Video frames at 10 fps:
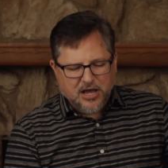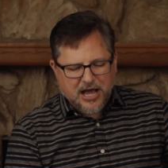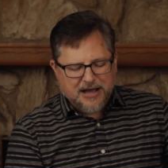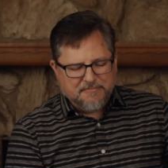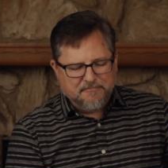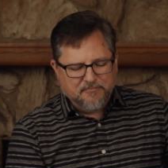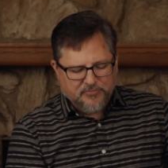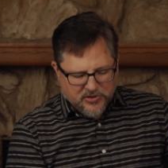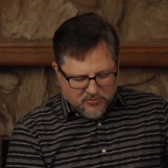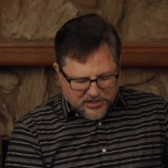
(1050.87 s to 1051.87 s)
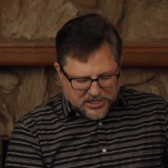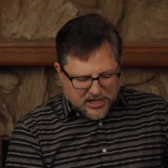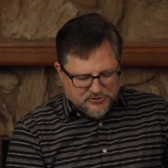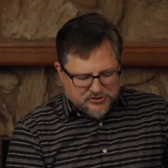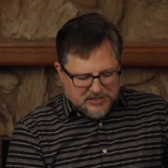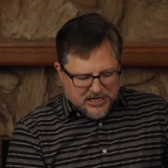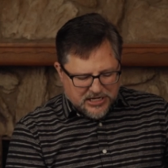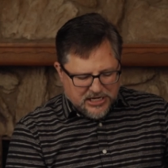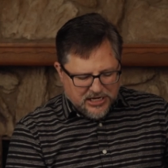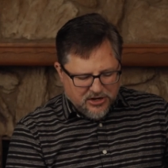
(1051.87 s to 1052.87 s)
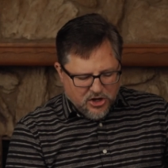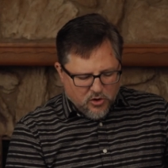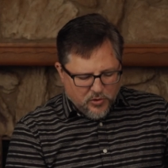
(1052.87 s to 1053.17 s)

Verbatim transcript: um, when it comes to being a king.